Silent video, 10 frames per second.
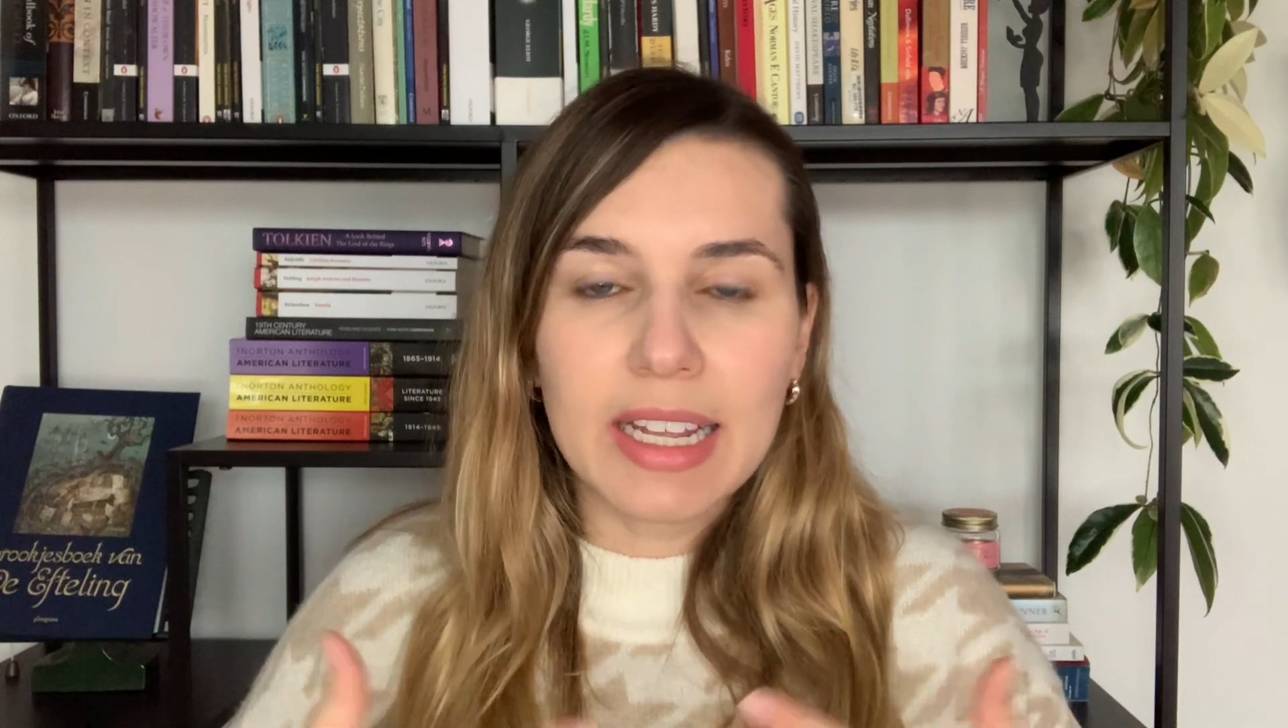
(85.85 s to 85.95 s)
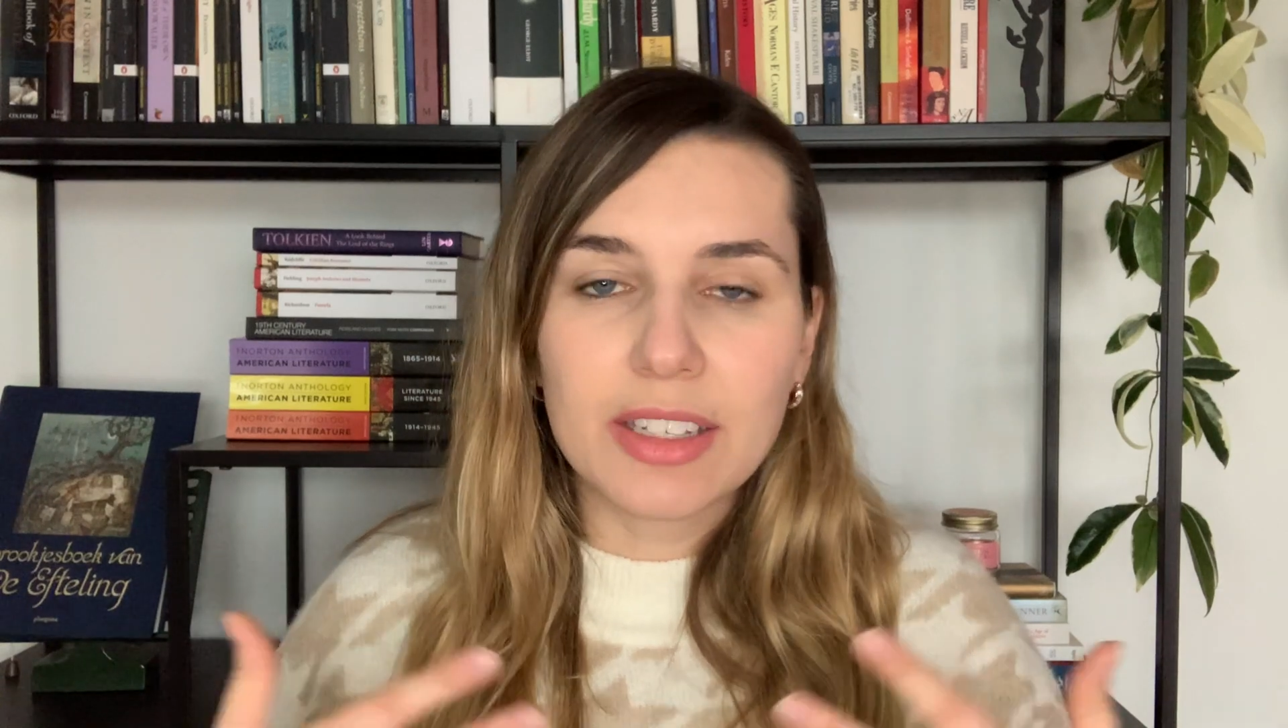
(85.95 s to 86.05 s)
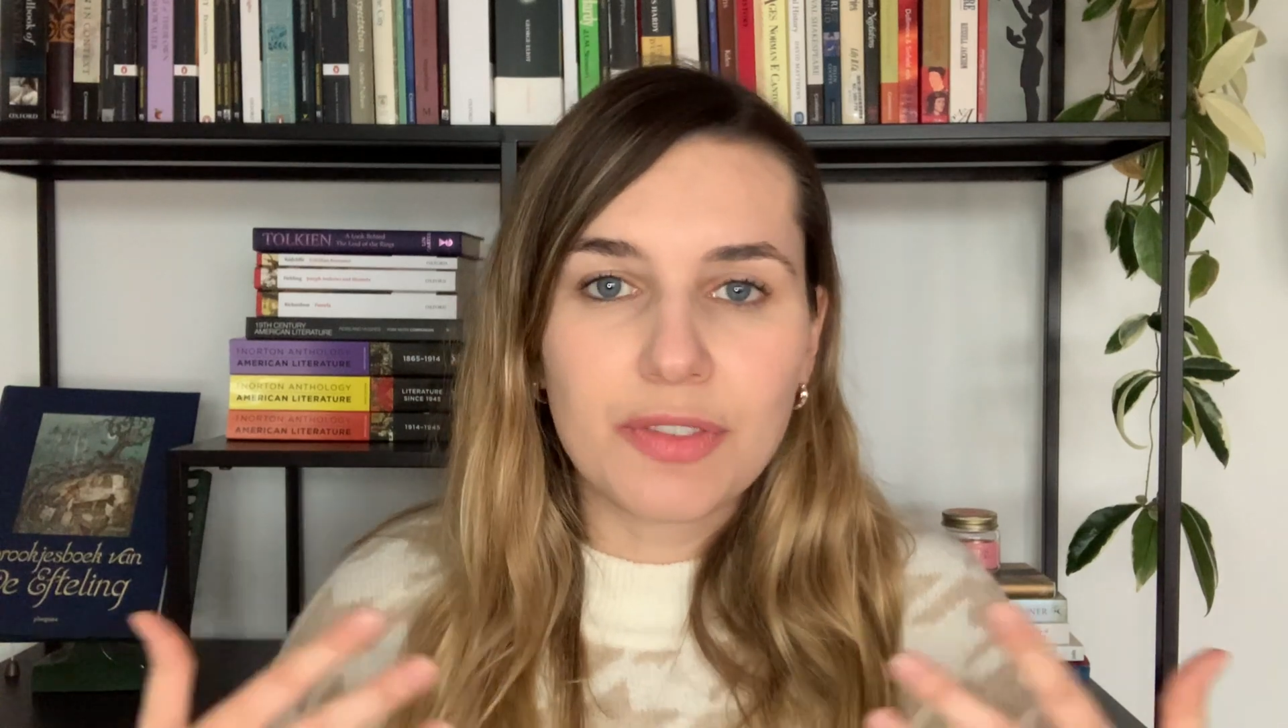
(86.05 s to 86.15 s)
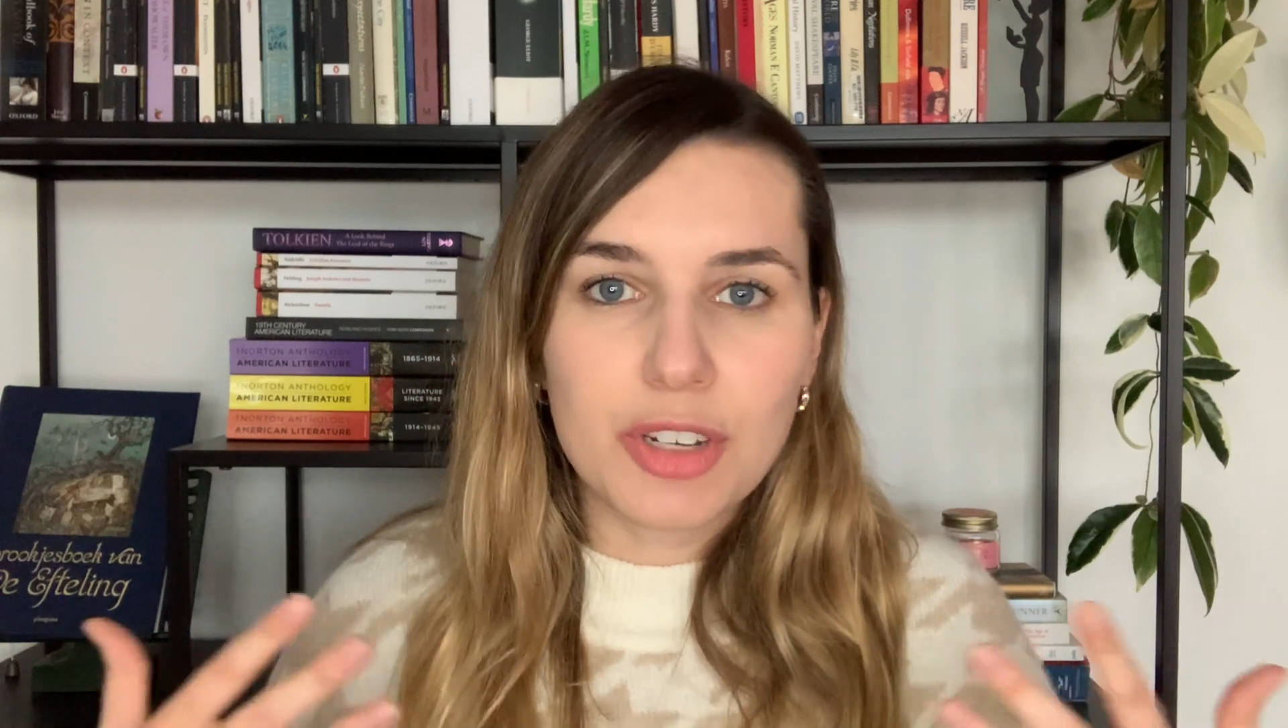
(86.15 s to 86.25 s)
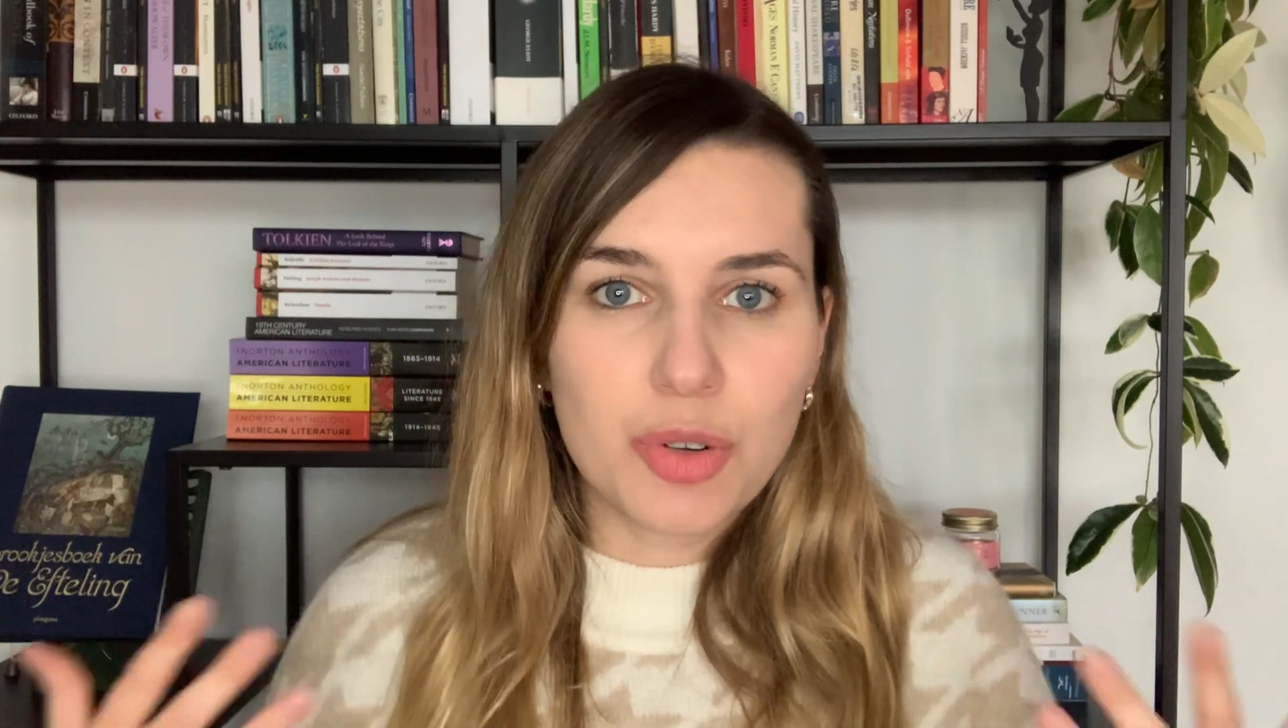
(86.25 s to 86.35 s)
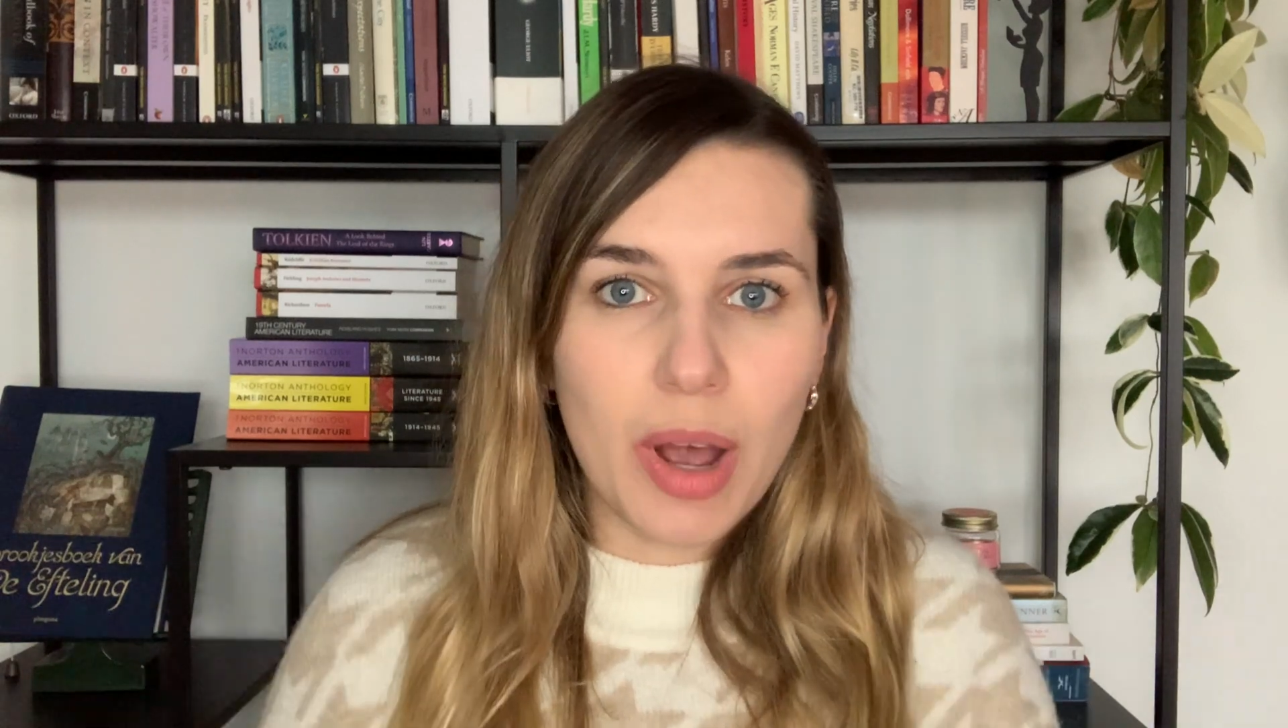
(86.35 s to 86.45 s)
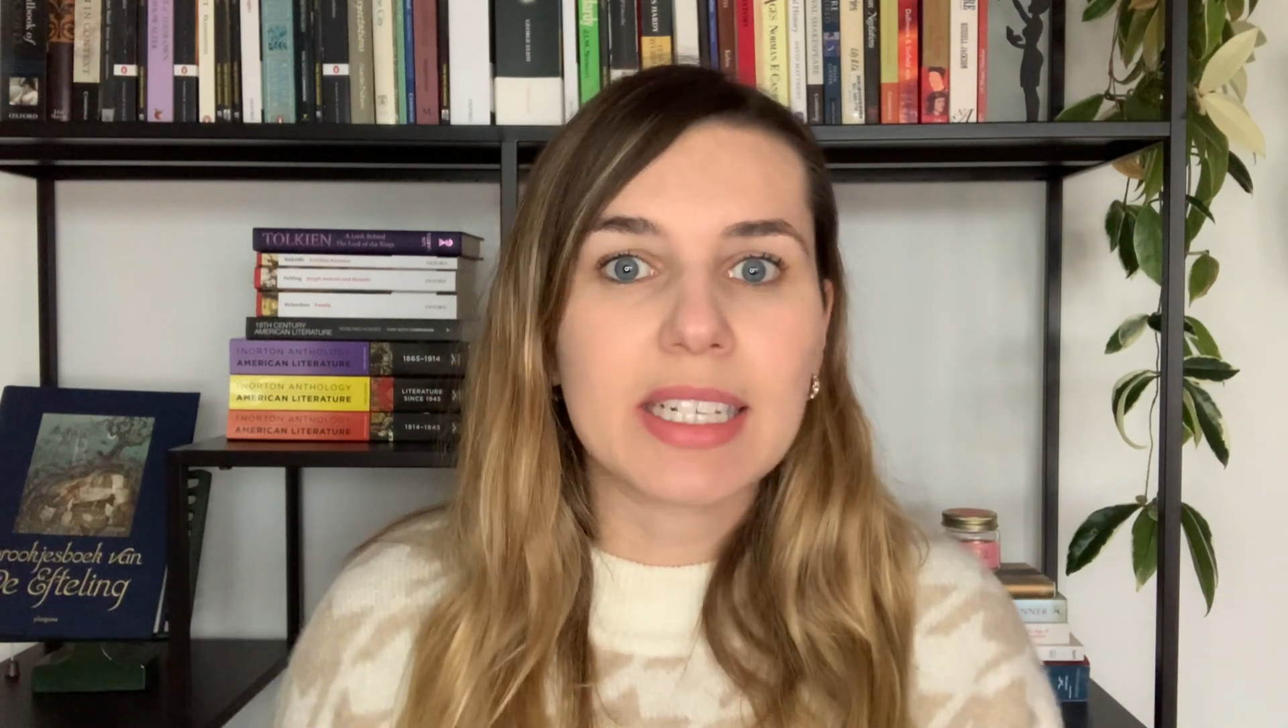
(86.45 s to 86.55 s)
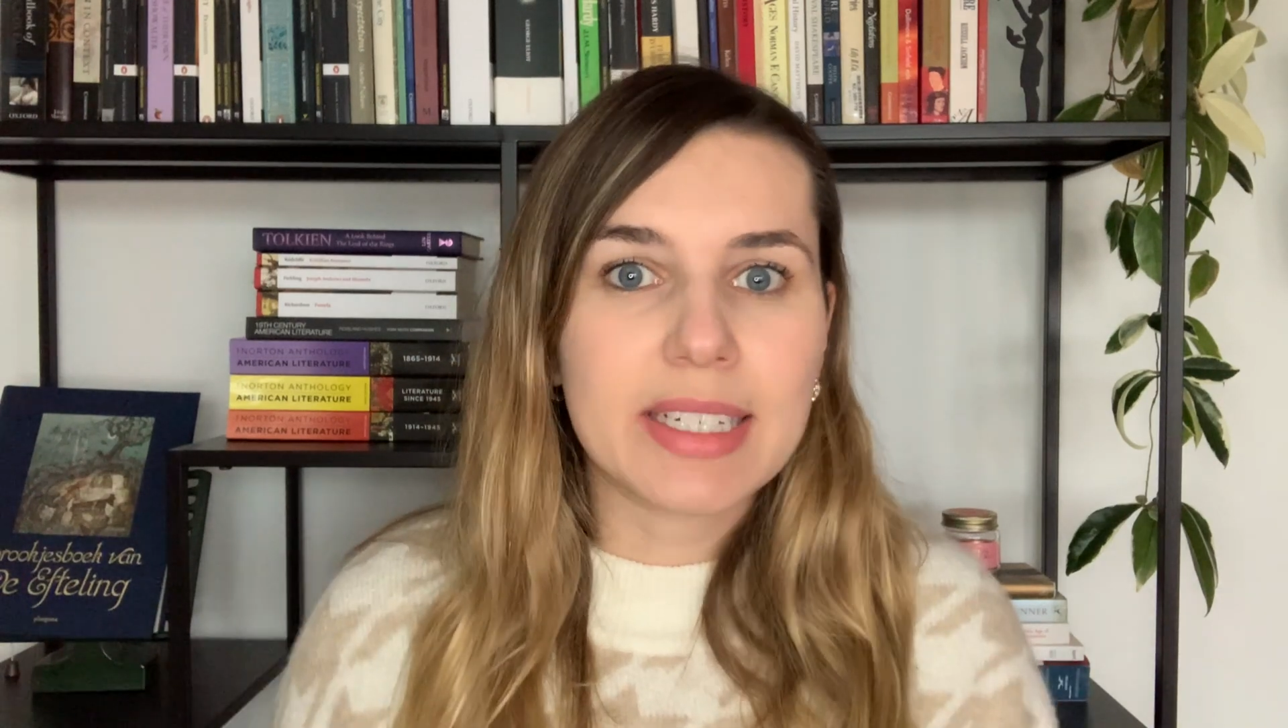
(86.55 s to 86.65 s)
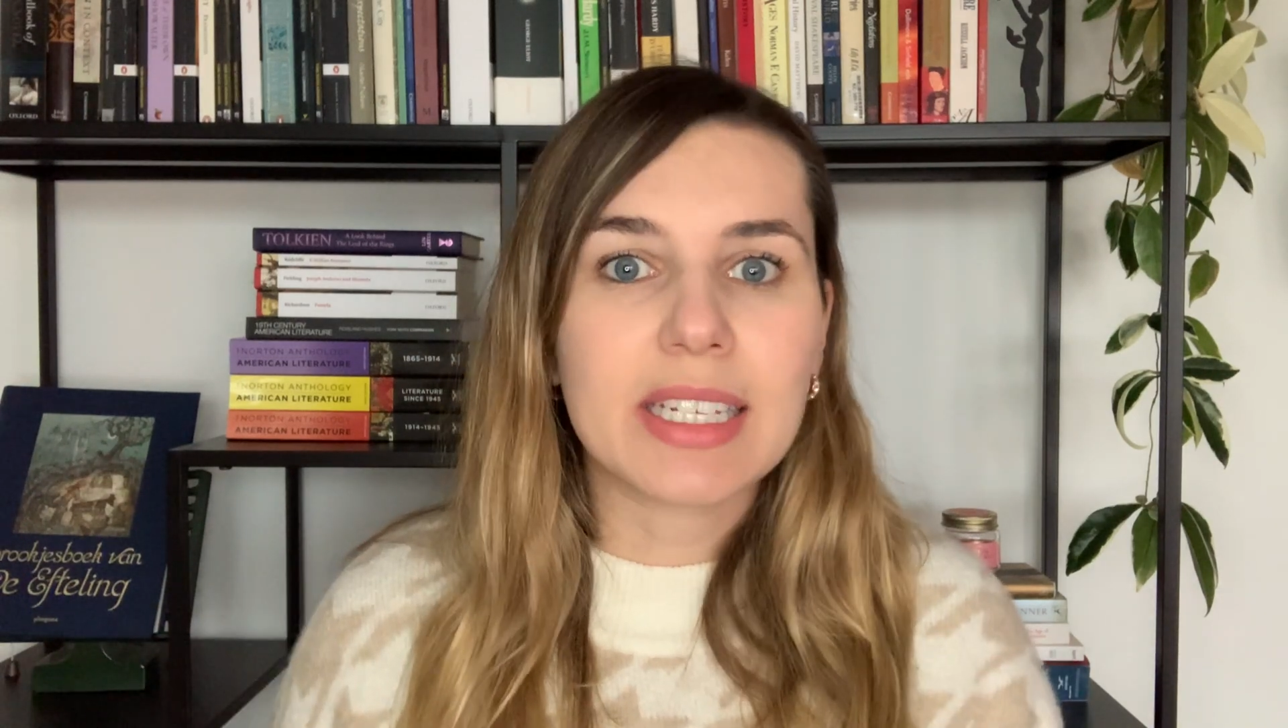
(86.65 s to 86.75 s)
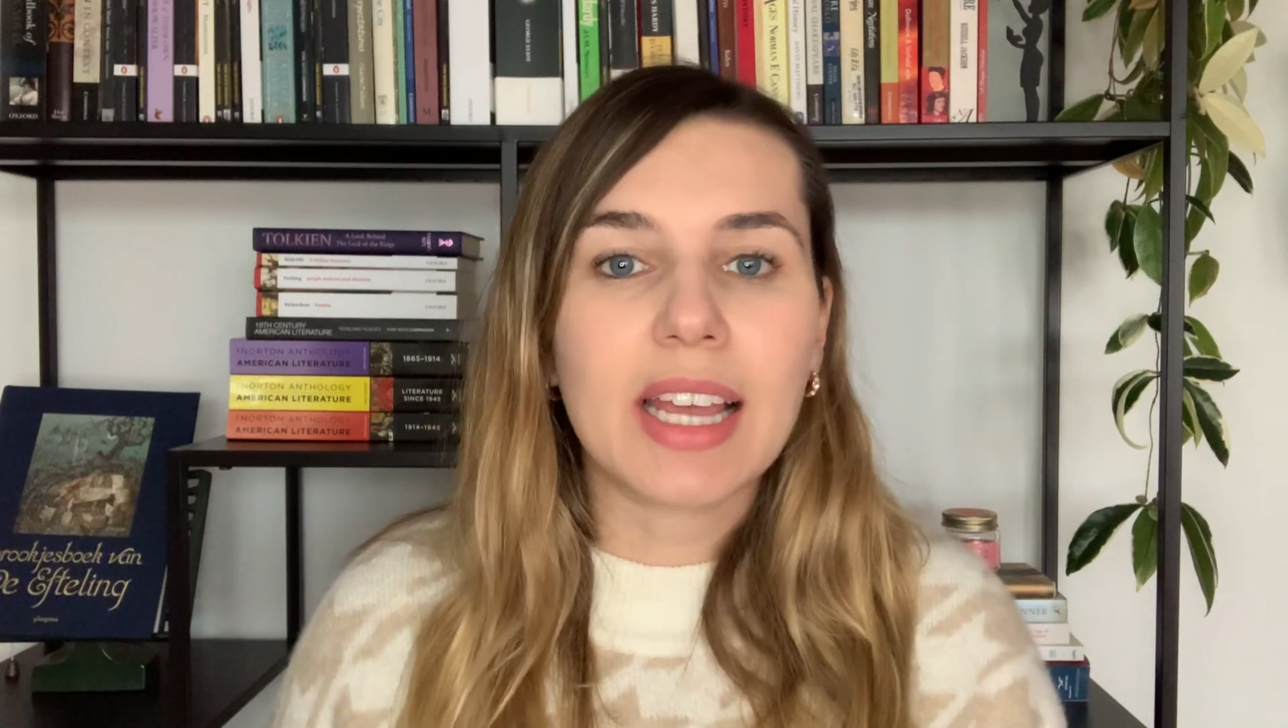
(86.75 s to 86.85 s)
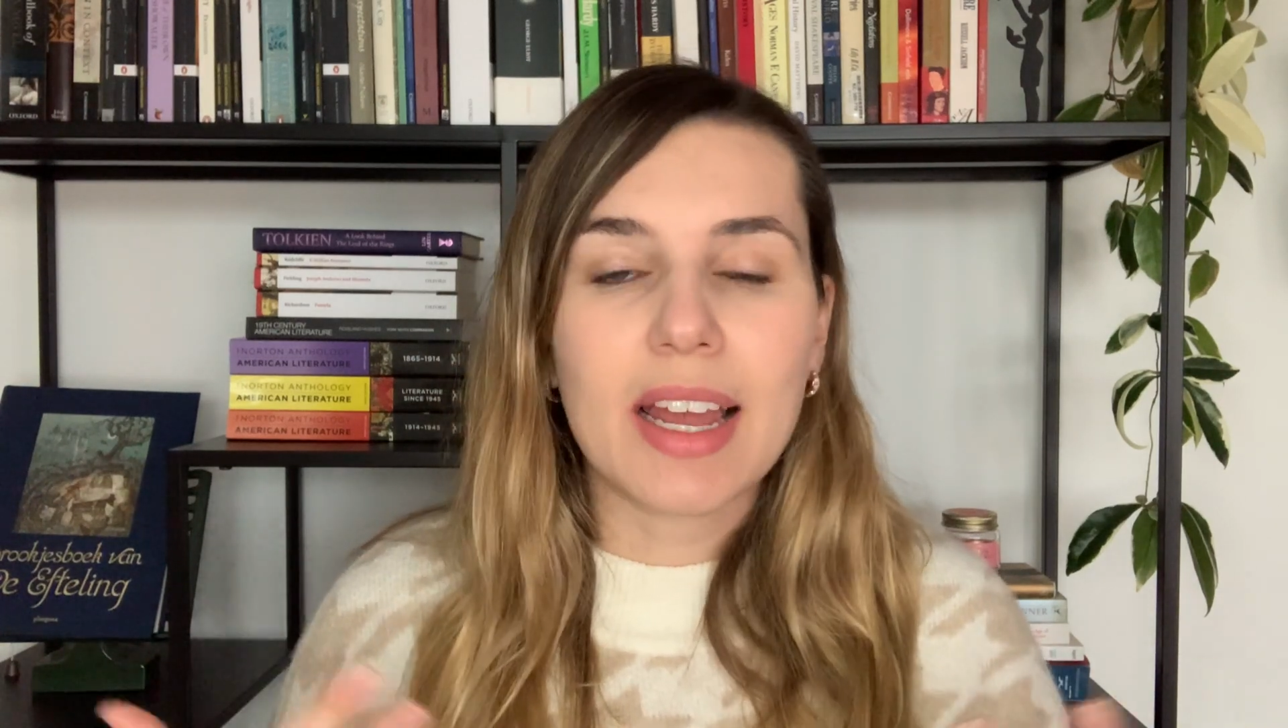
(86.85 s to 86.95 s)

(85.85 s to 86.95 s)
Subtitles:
individuality